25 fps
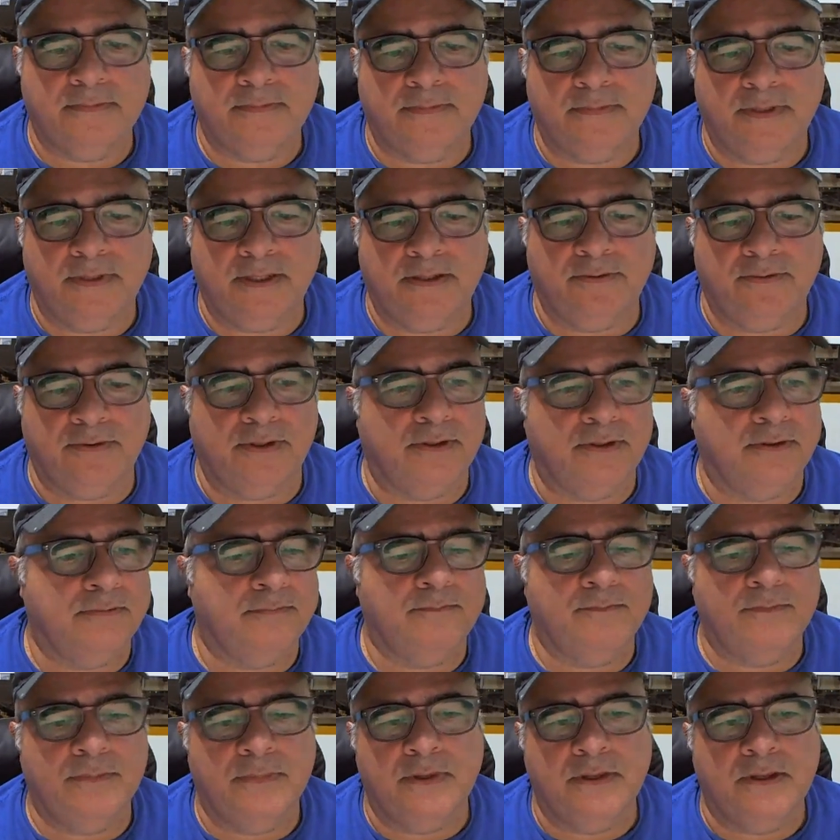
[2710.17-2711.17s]
There we go.
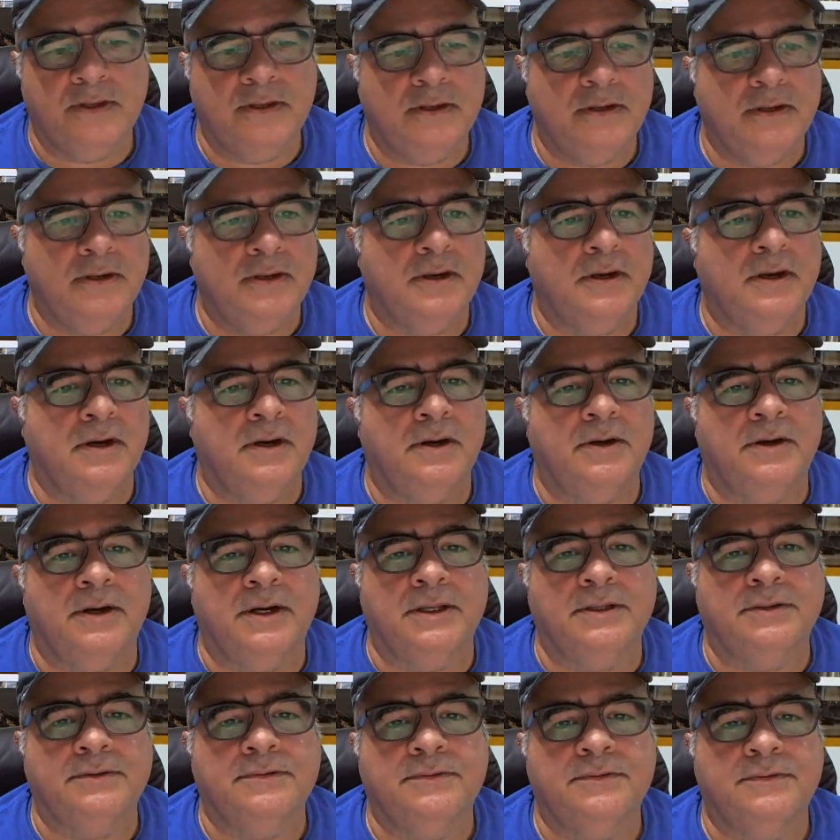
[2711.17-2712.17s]
All
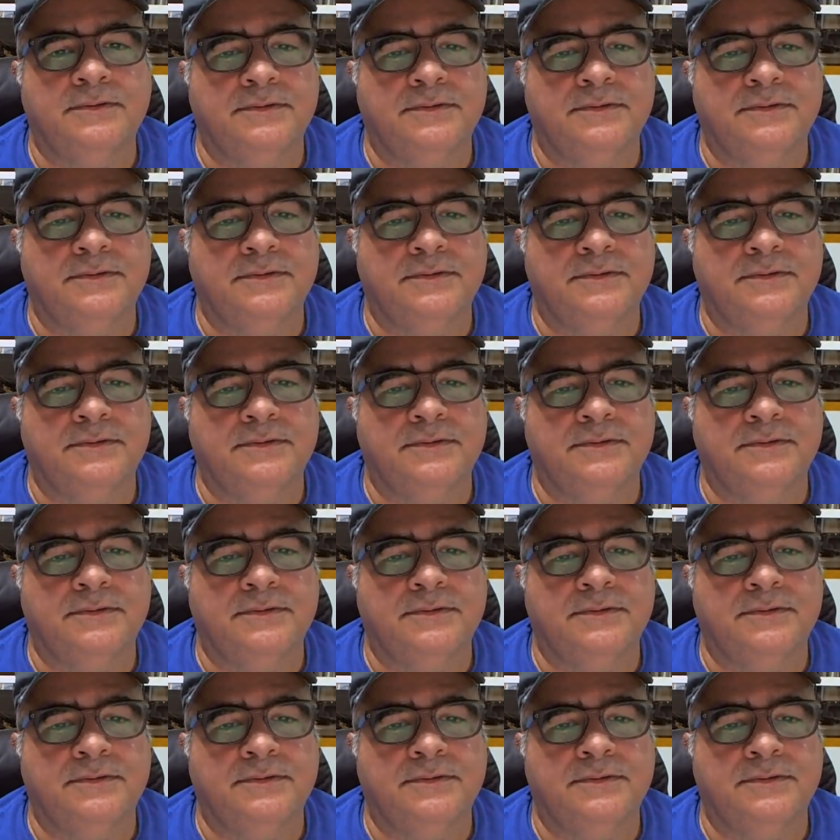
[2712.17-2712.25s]
right.